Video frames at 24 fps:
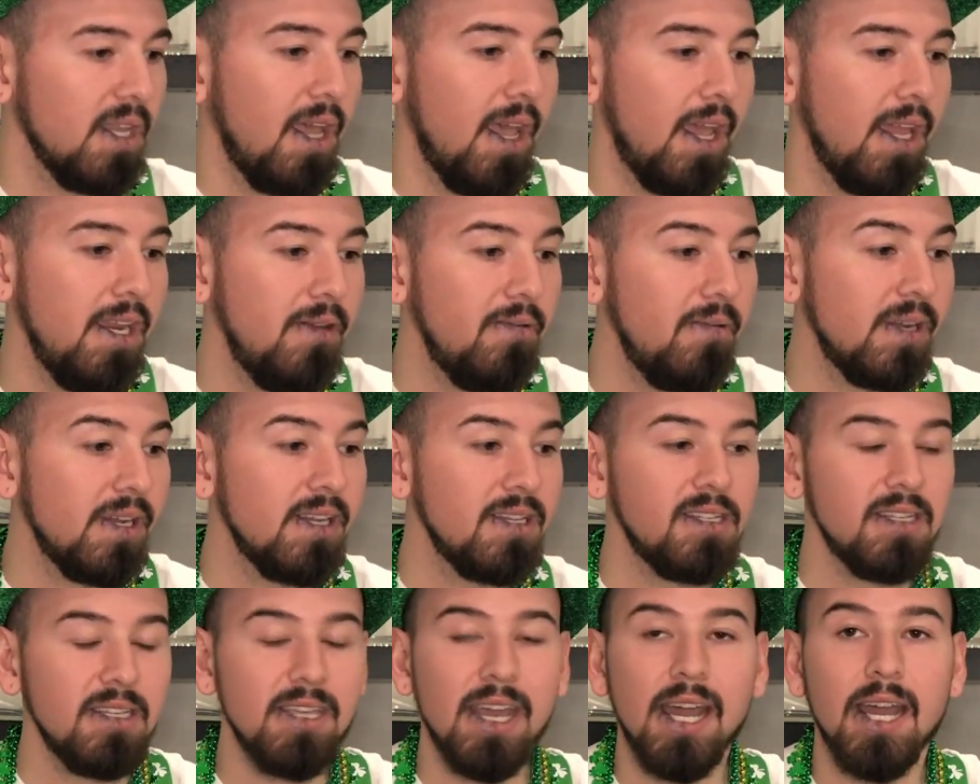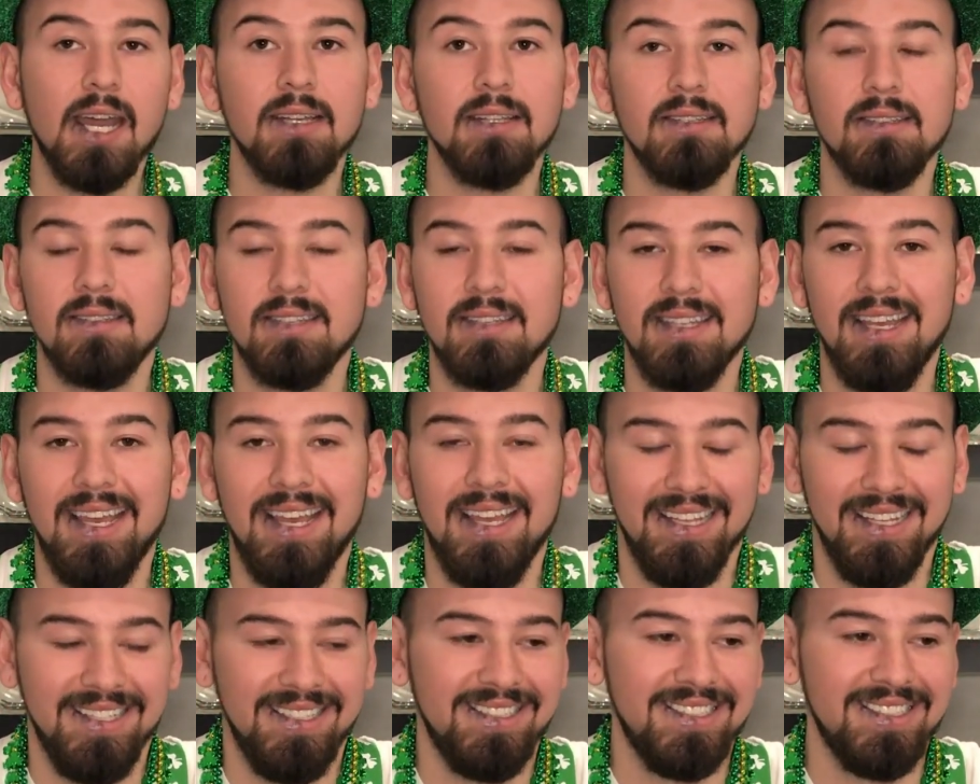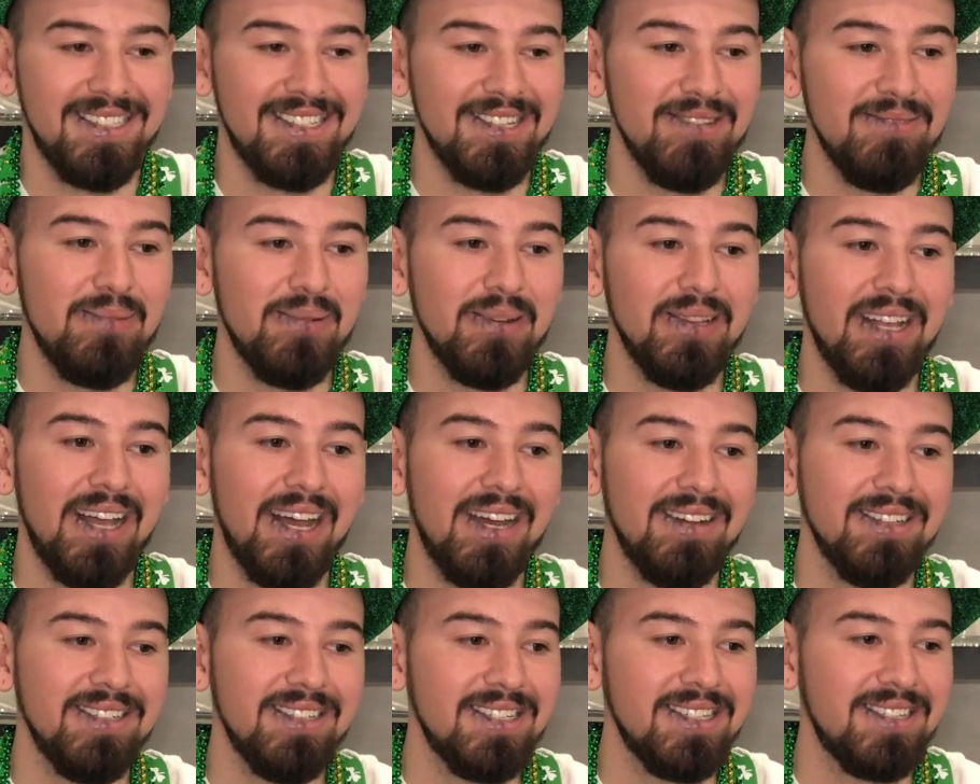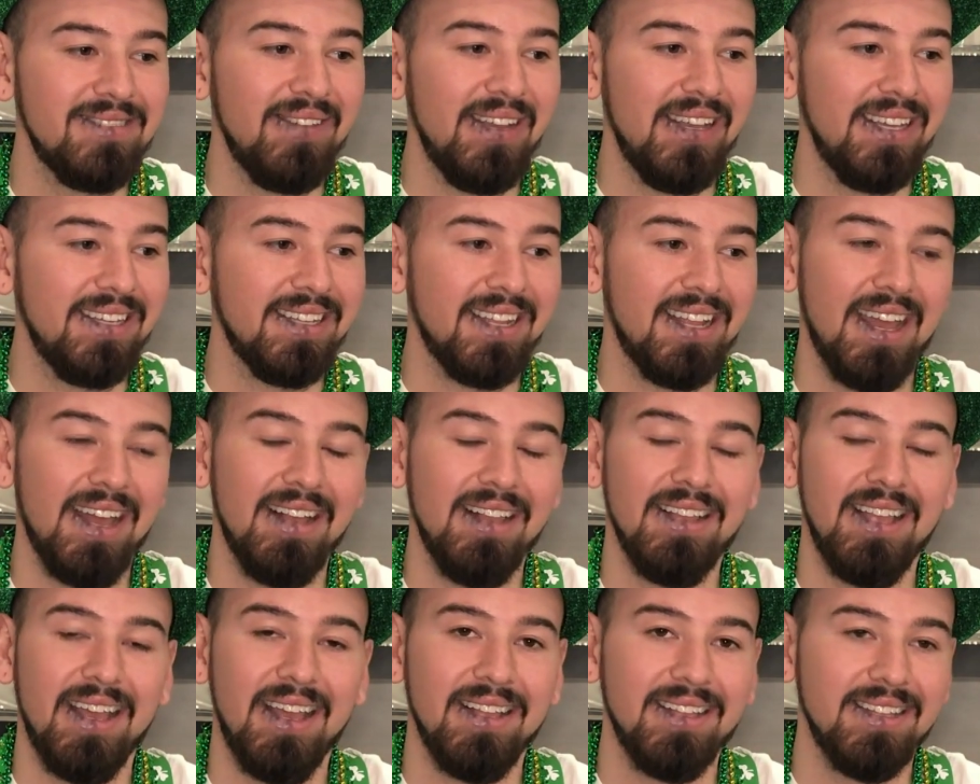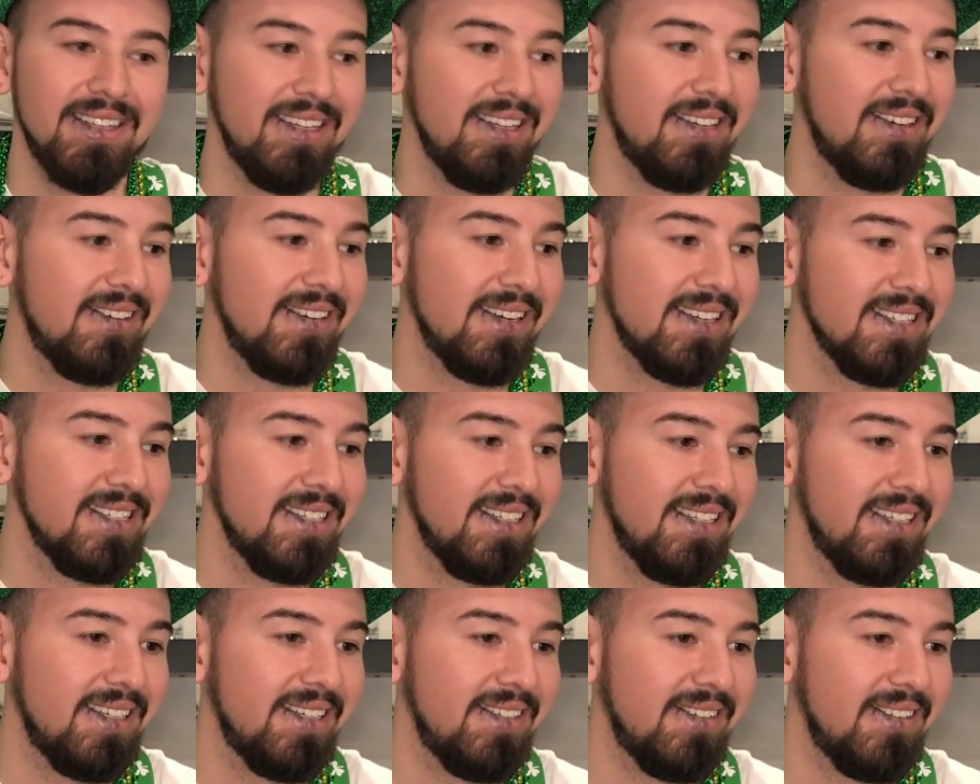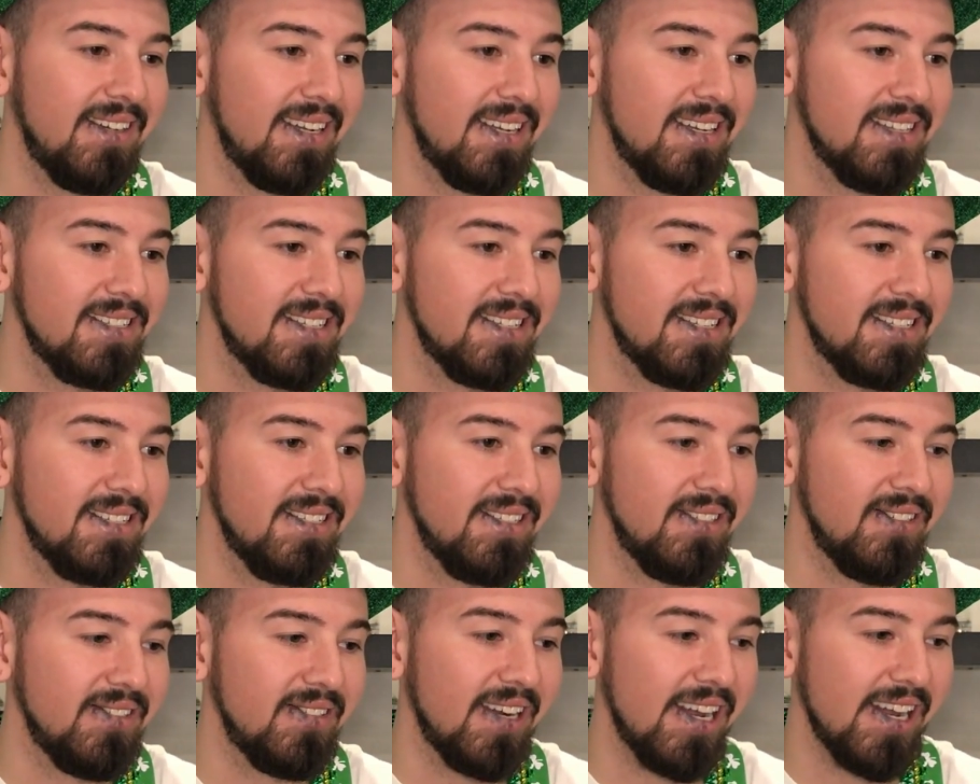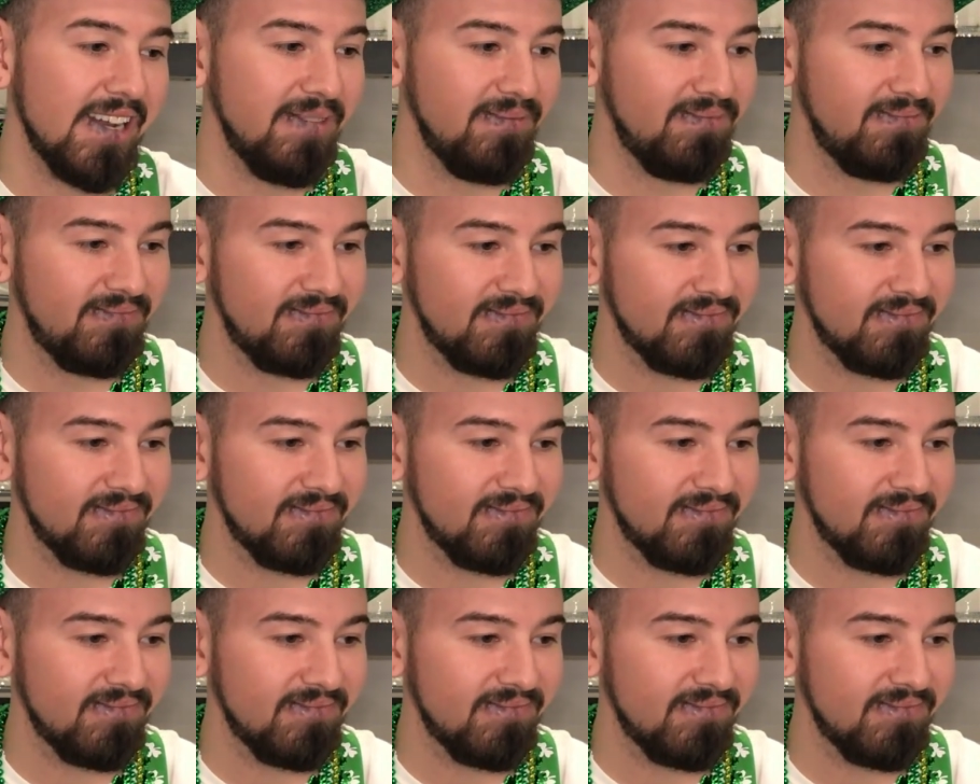Anyways, yeah, super loud, just making hella noise, you know, what else is new, right?